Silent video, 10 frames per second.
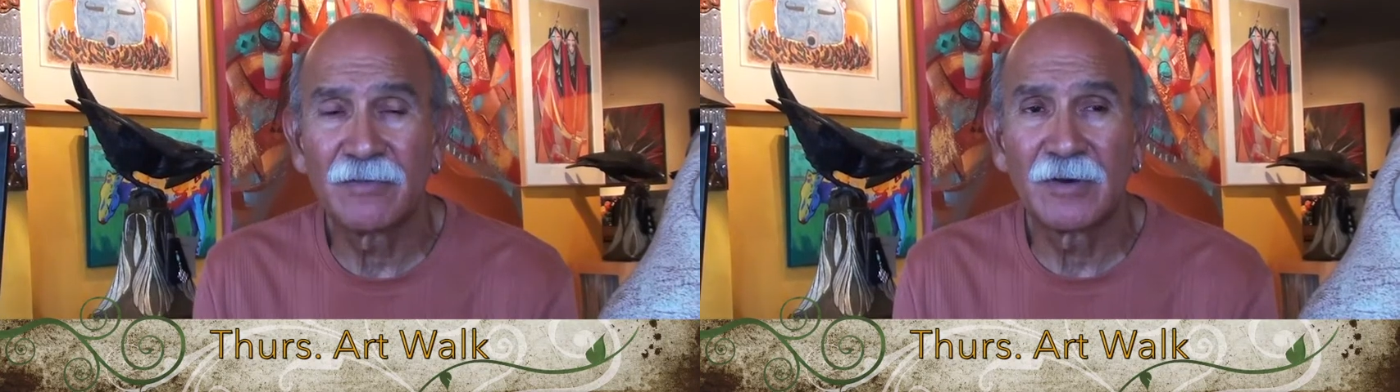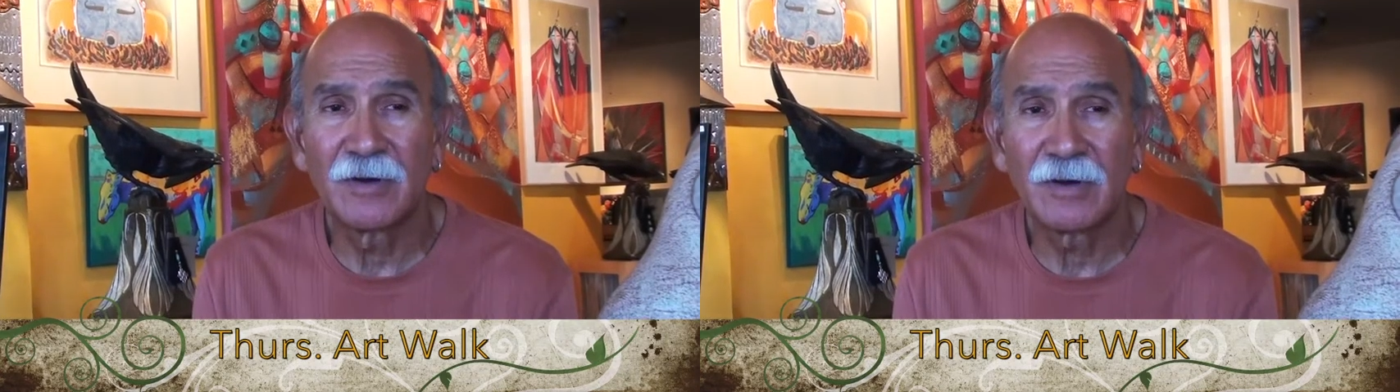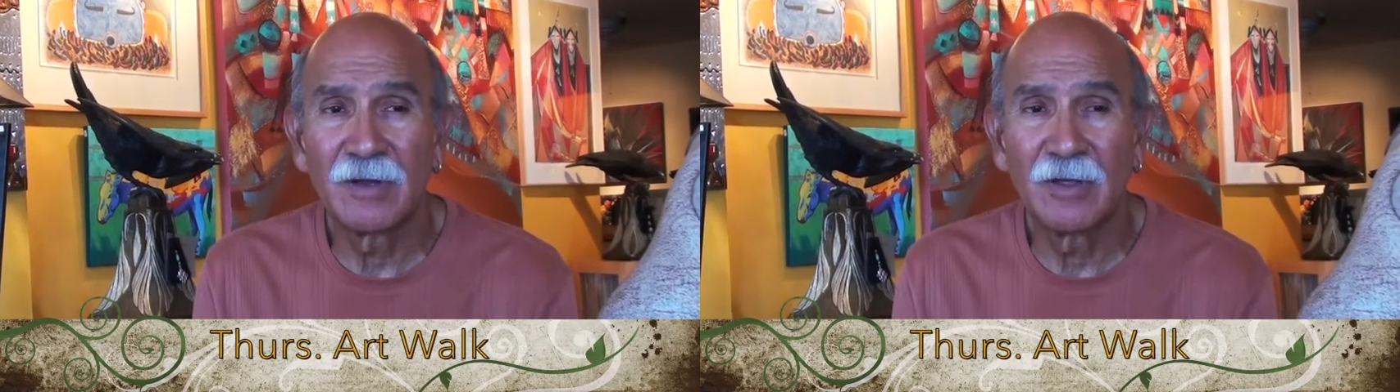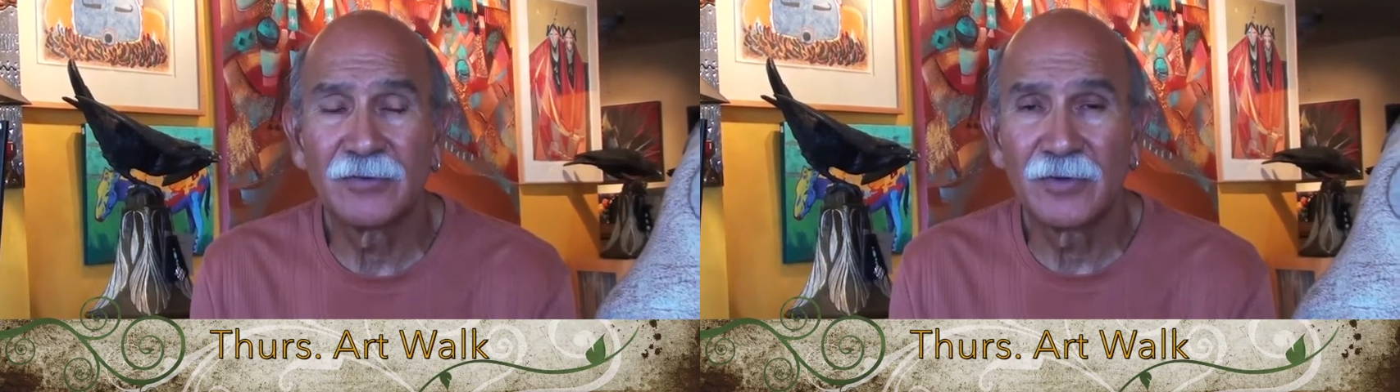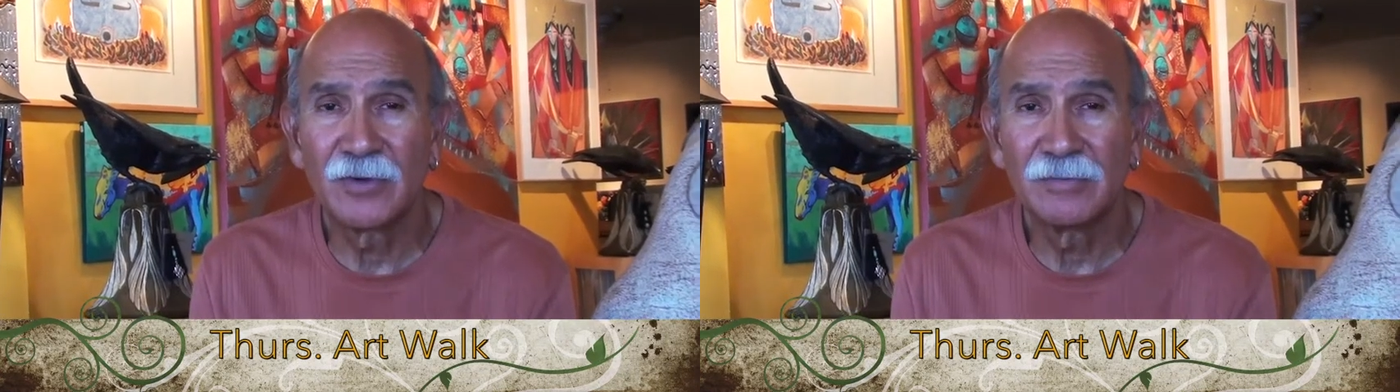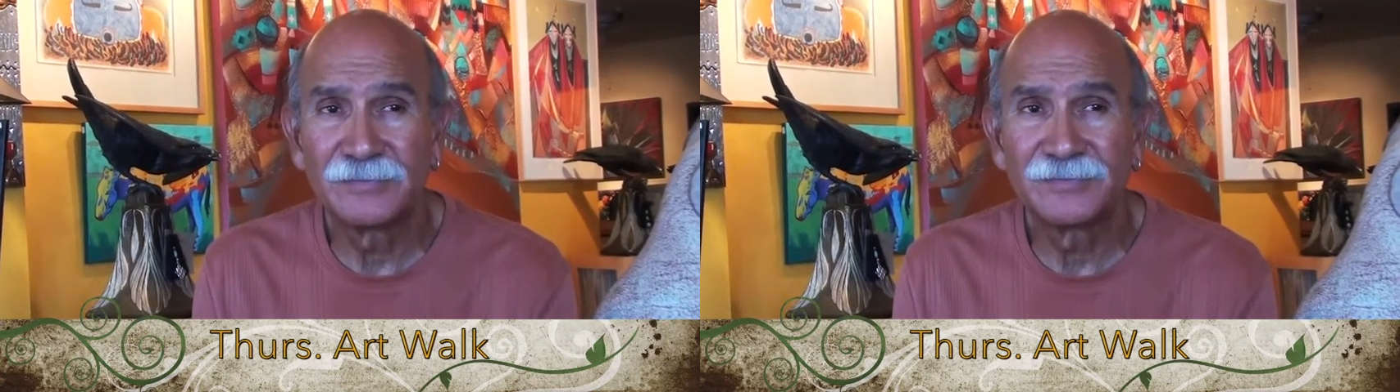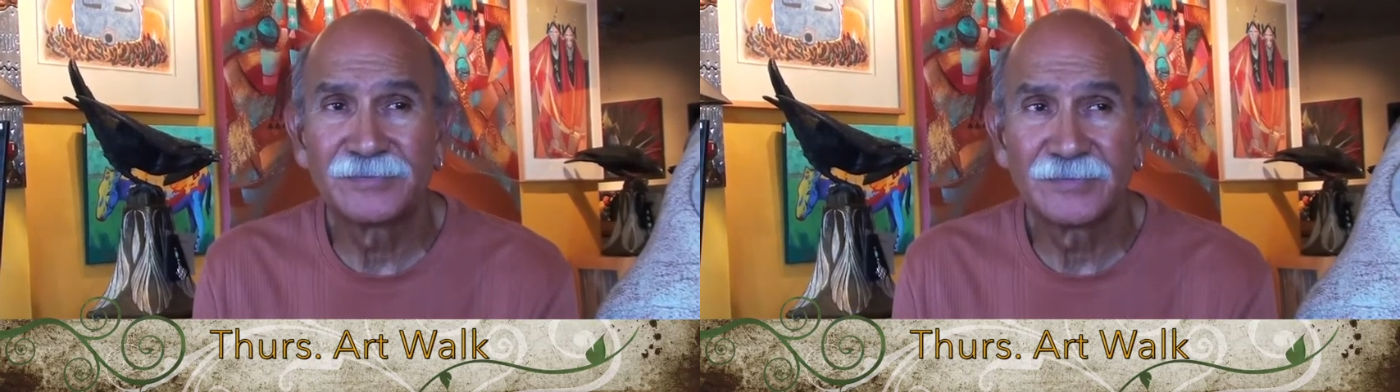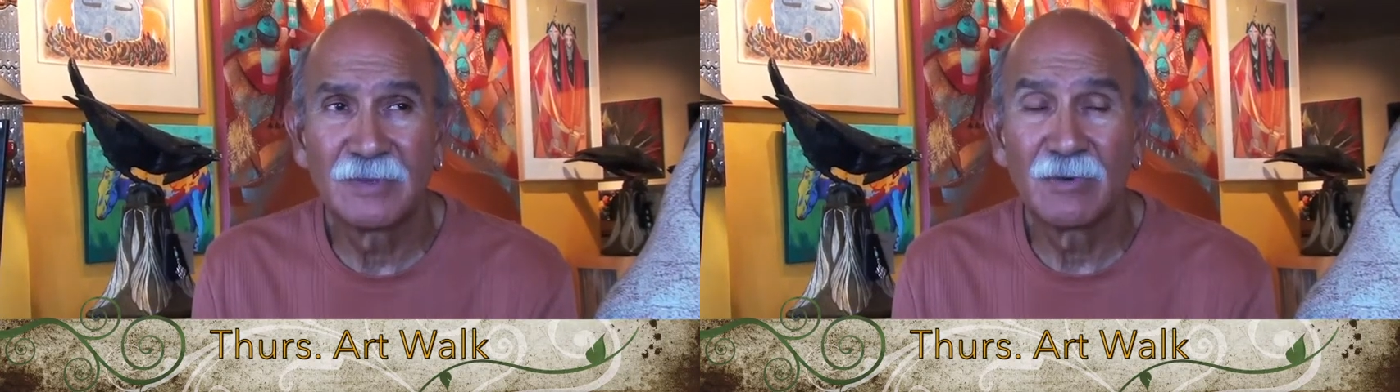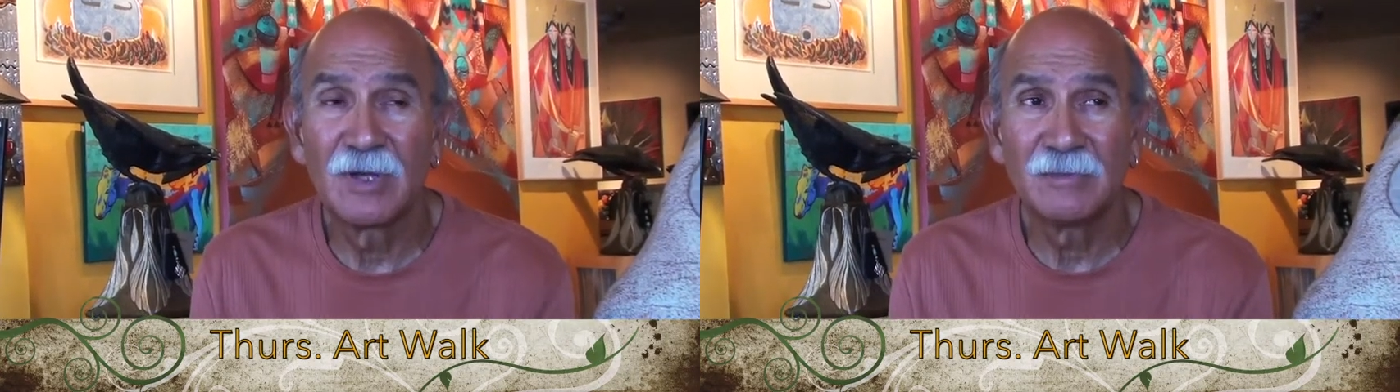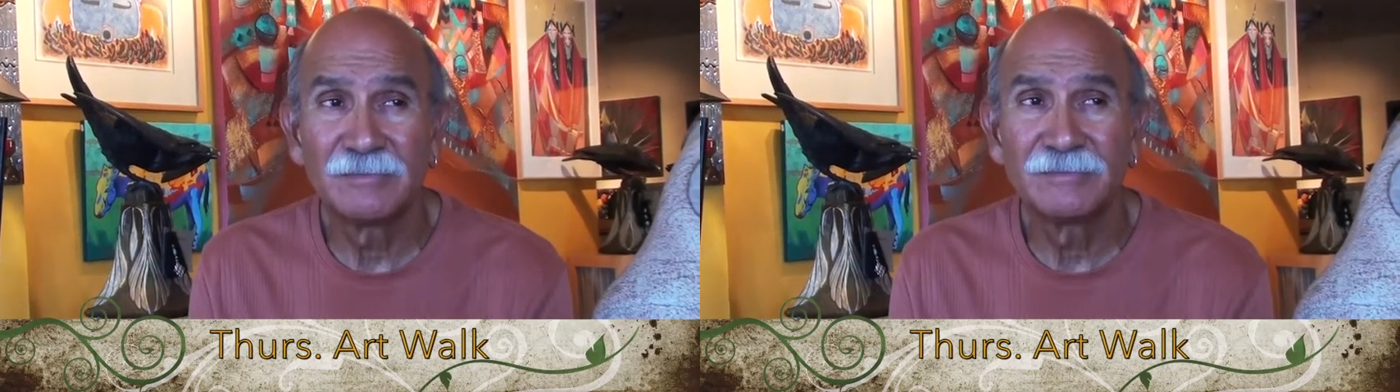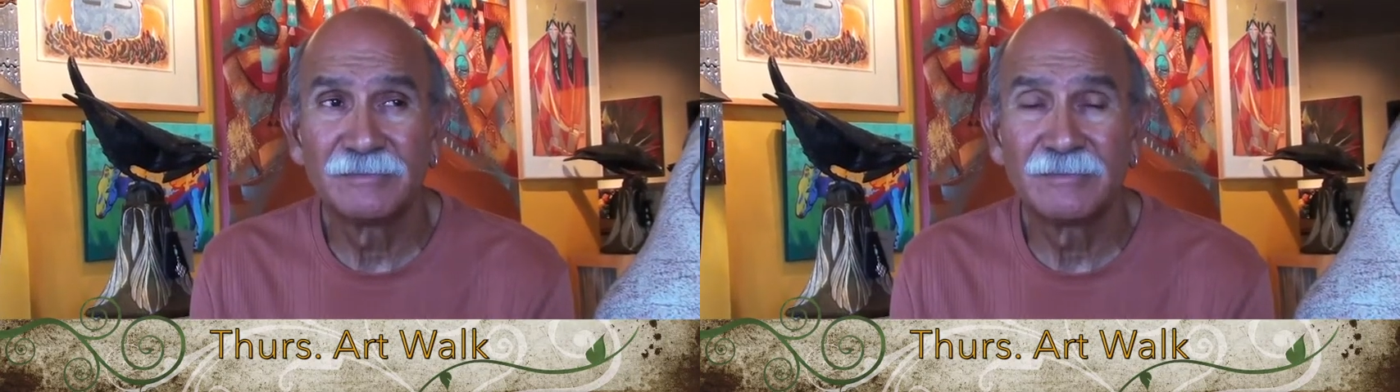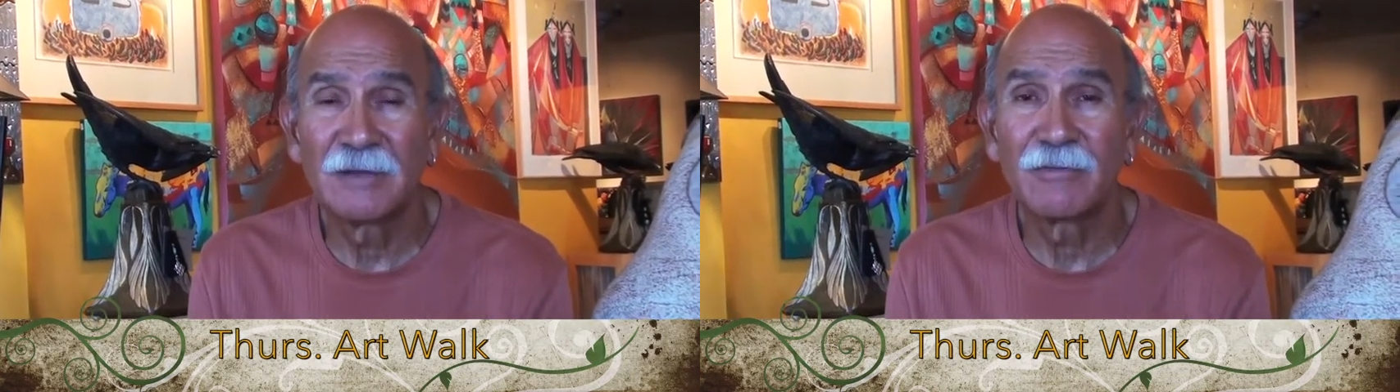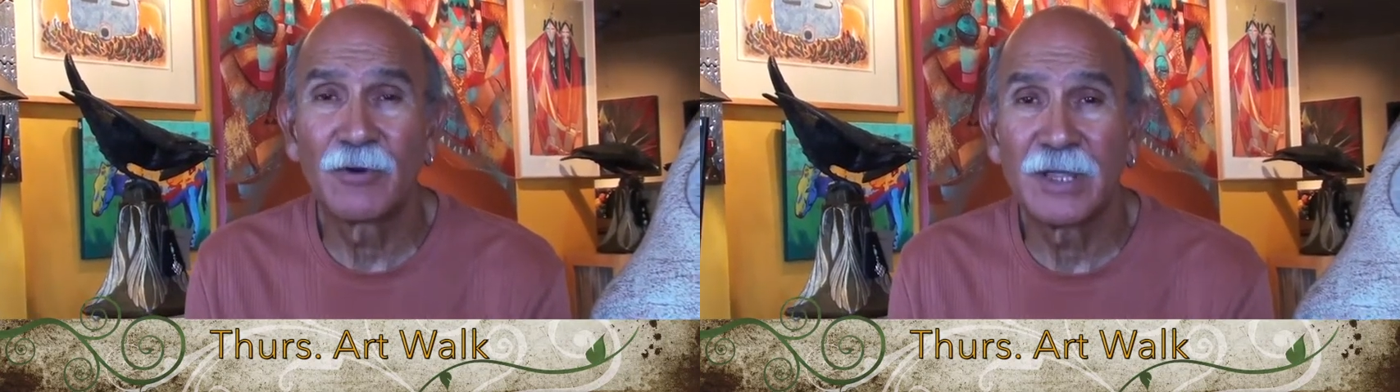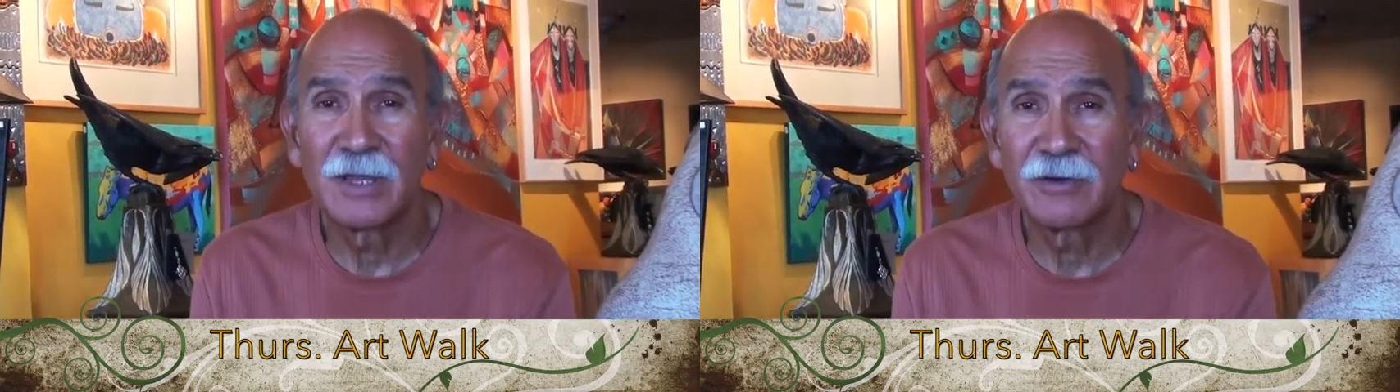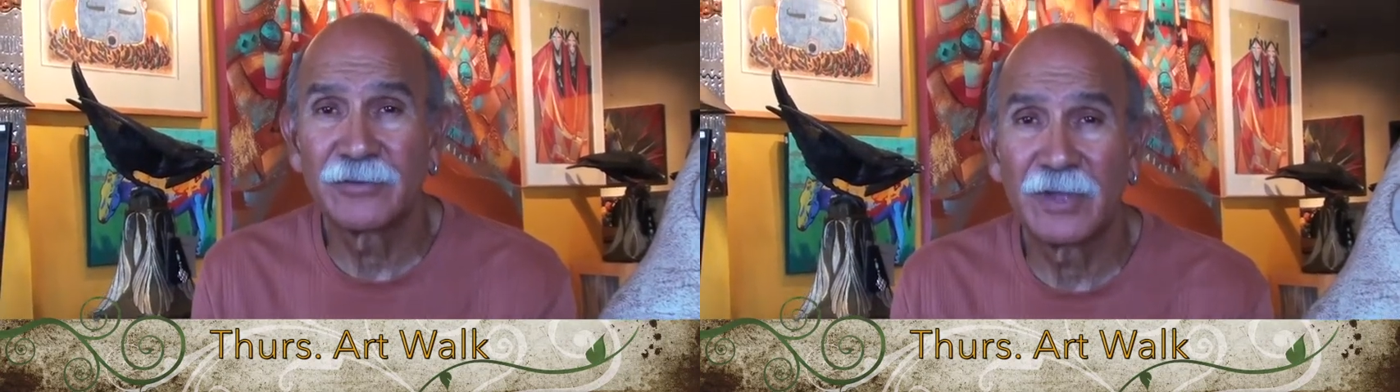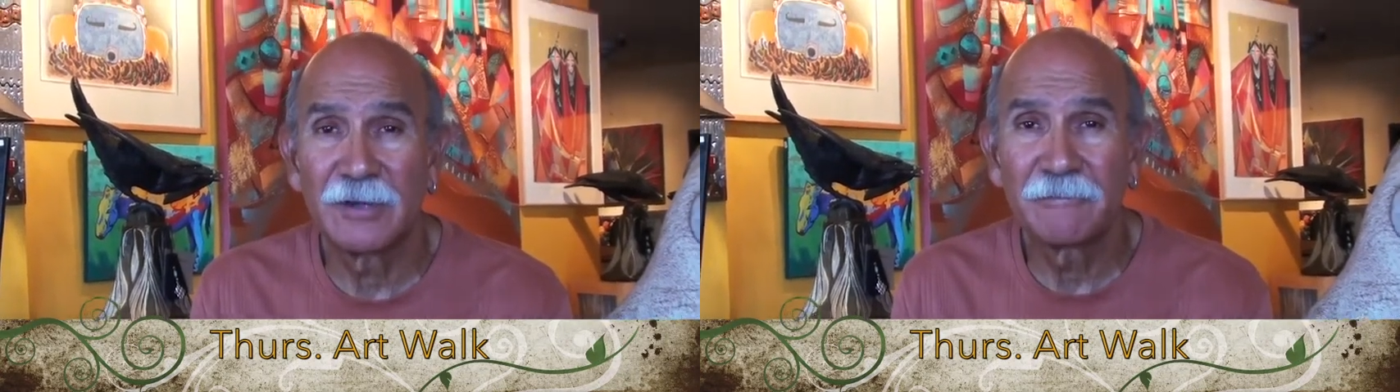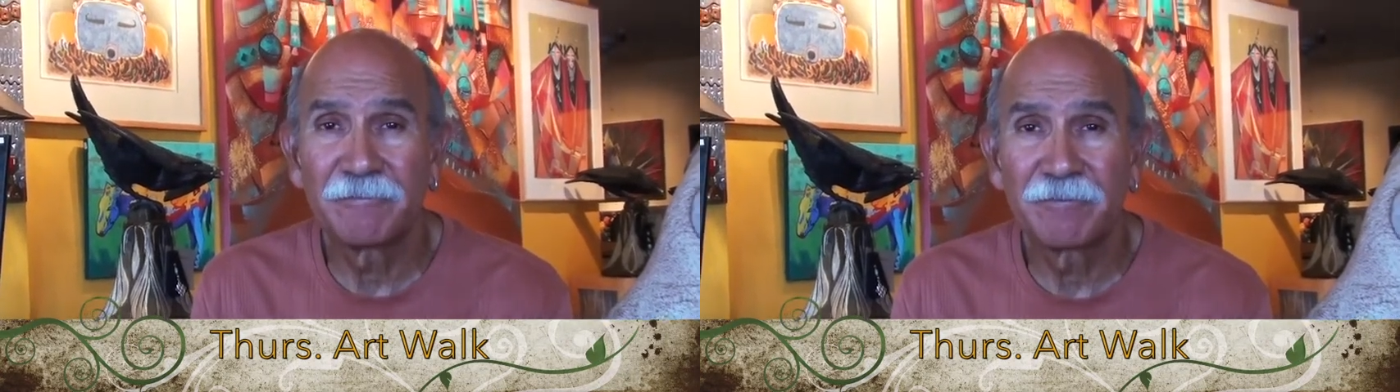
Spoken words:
for close to, well, about 40 years now.